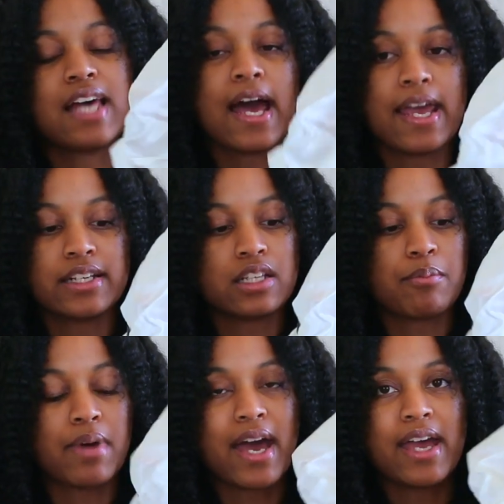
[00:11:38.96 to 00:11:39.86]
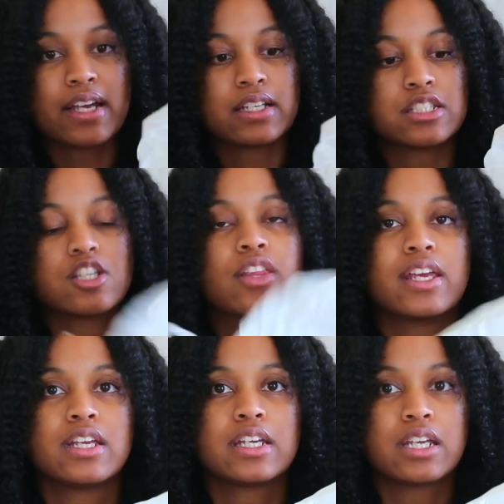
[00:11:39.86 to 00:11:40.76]
tie it in the back so
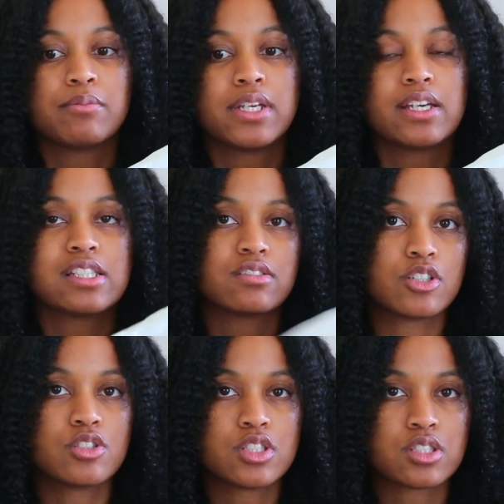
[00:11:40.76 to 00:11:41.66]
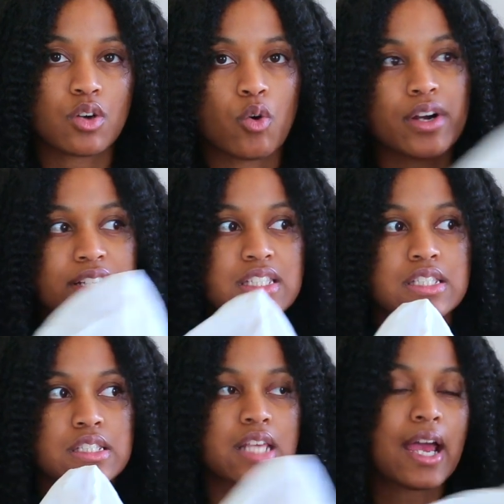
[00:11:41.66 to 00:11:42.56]
that it can be as loose or as
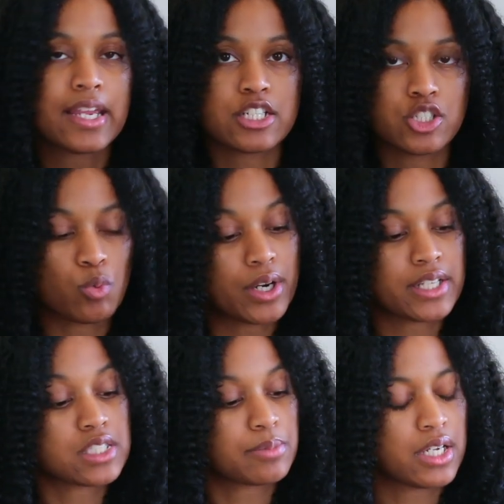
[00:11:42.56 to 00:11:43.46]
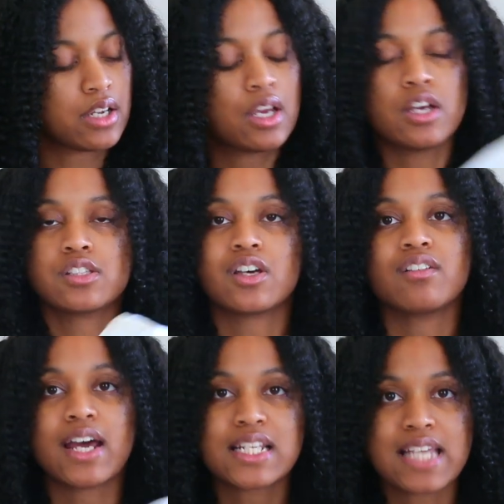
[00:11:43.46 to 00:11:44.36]
tight as you want it to be. So
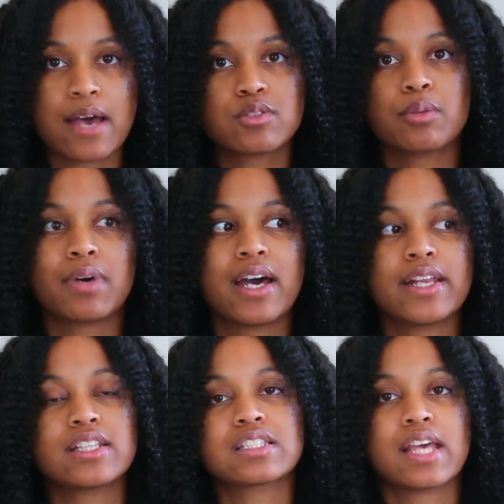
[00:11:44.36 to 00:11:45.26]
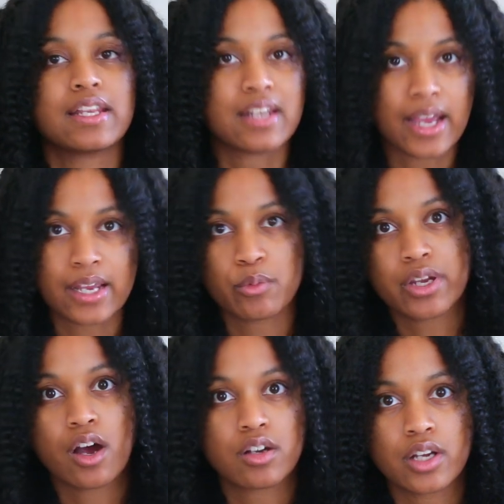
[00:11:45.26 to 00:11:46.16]
a lot of times with bonnets at night,
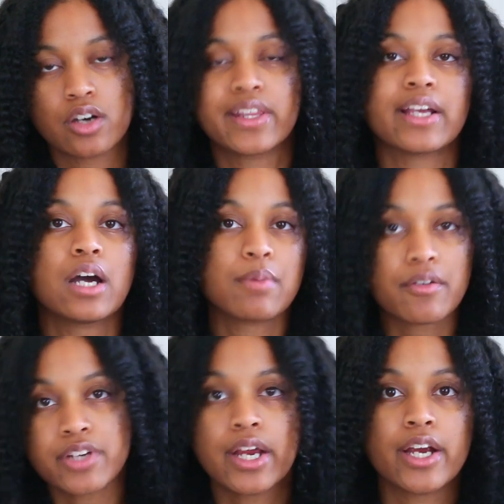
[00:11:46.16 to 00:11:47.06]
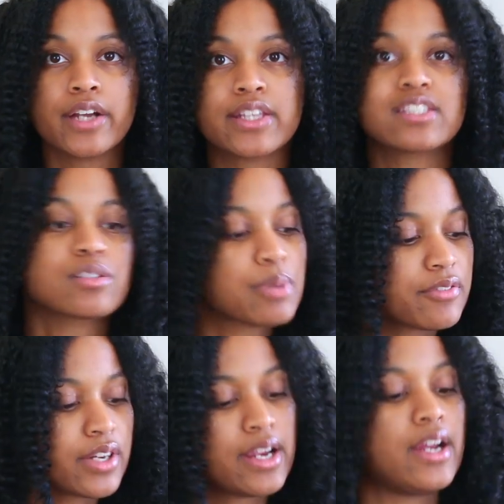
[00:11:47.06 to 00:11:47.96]
we all know they come off your hair, they slip
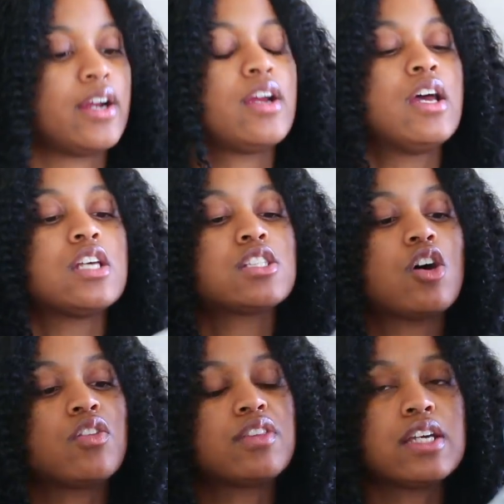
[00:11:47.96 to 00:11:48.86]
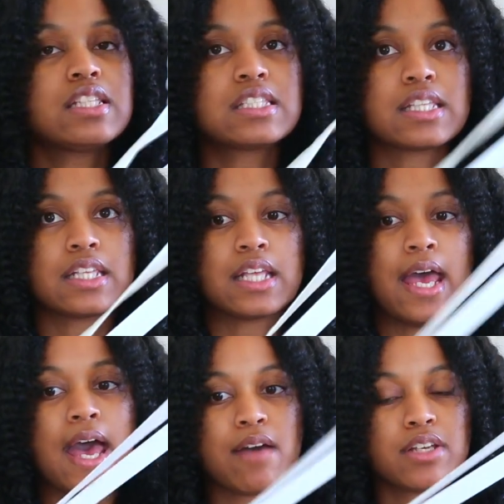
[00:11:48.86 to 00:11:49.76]
off your hair. So this
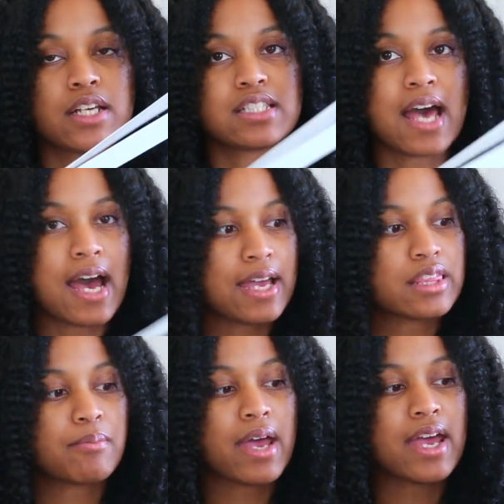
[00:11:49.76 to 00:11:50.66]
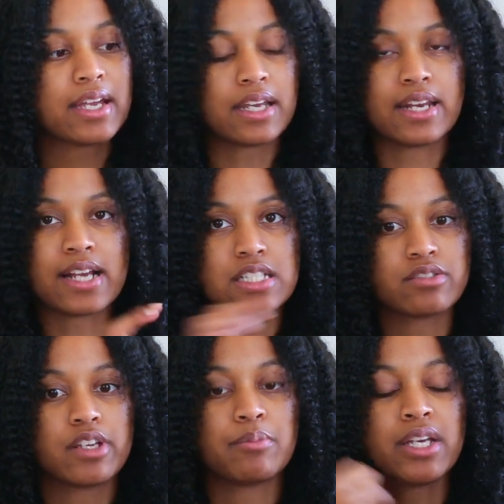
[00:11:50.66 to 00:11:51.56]
having a tie at the back and
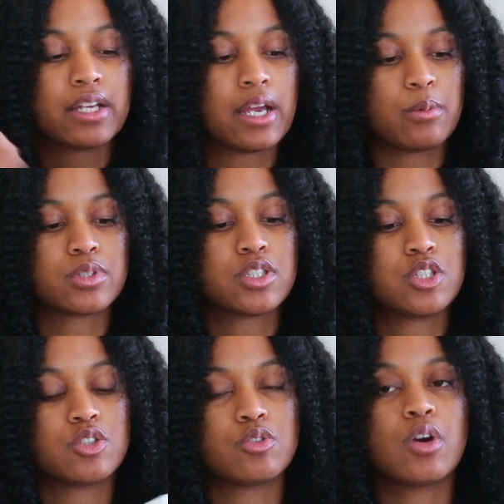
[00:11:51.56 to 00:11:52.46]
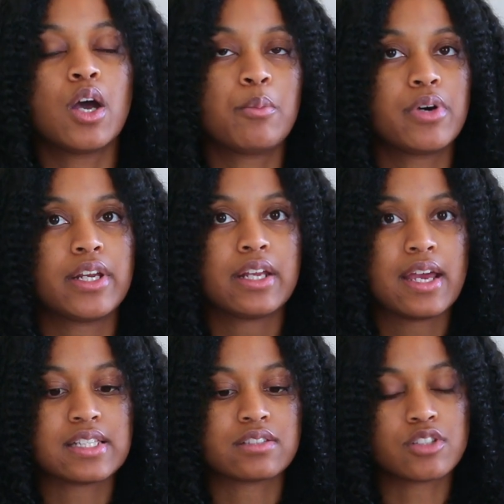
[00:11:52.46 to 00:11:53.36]
actually being able to put it
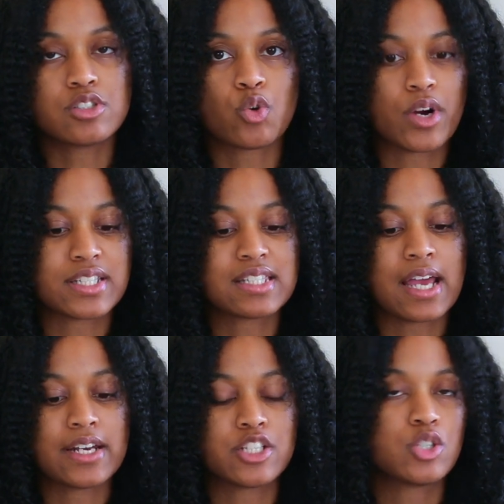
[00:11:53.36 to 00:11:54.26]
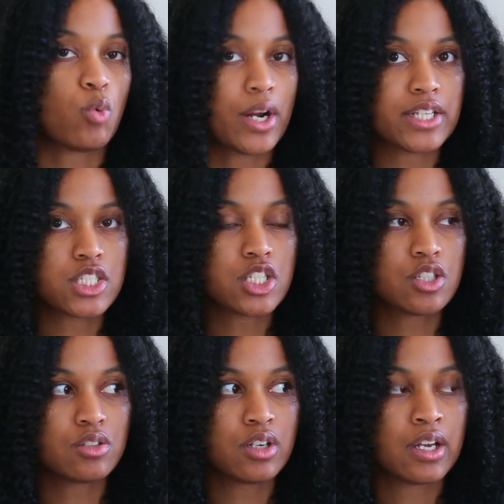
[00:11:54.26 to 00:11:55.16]
as loose or as tight as you want it
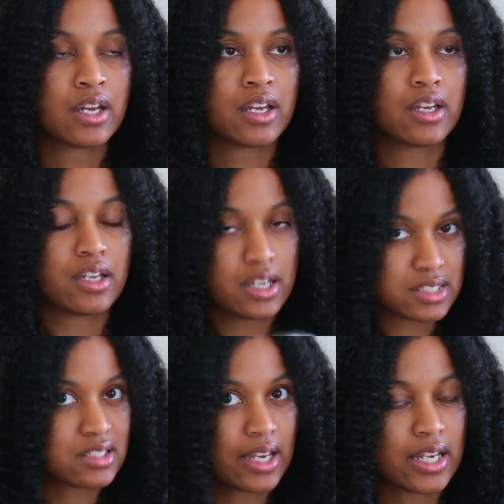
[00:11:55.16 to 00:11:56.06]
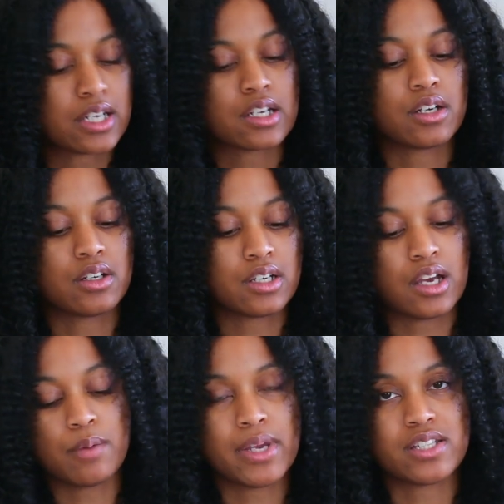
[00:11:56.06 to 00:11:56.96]
to is like
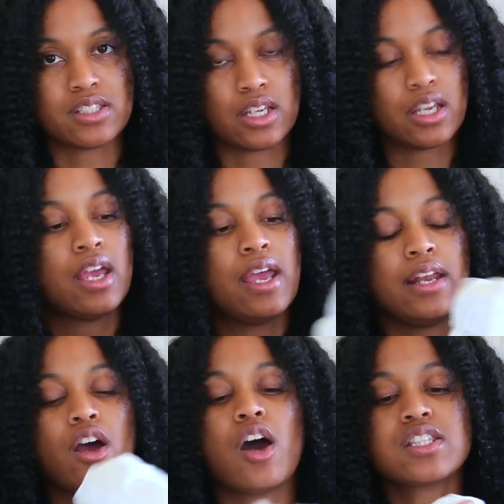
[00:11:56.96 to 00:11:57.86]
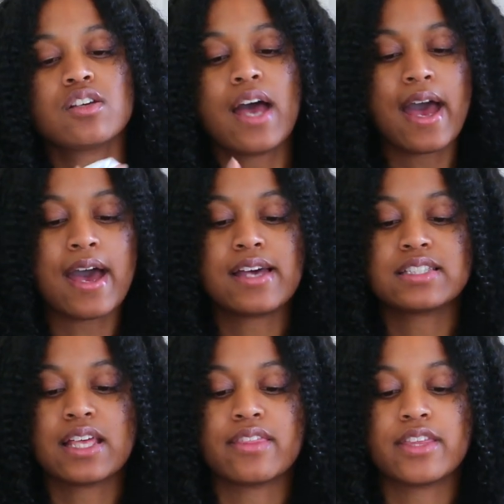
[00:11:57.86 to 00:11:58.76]
amazing. And it also
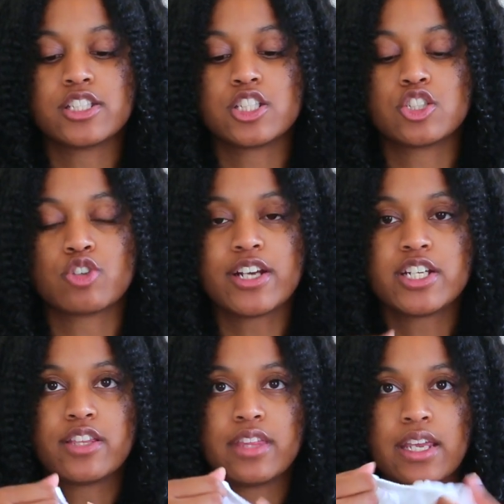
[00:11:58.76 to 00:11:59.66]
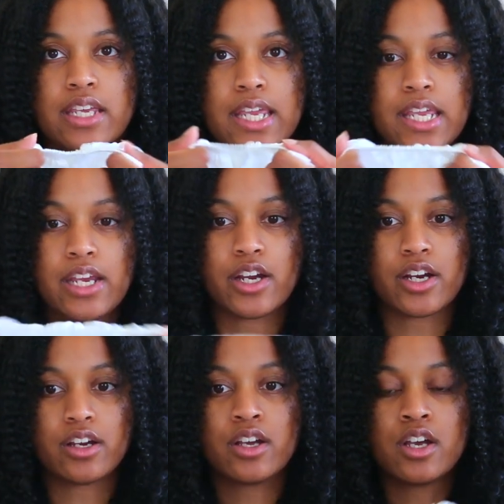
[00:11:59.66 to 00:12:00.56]
has this stretchy thing
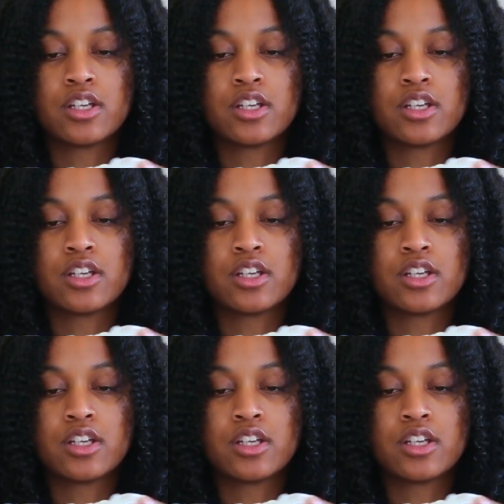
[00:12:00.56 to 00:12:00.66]
here.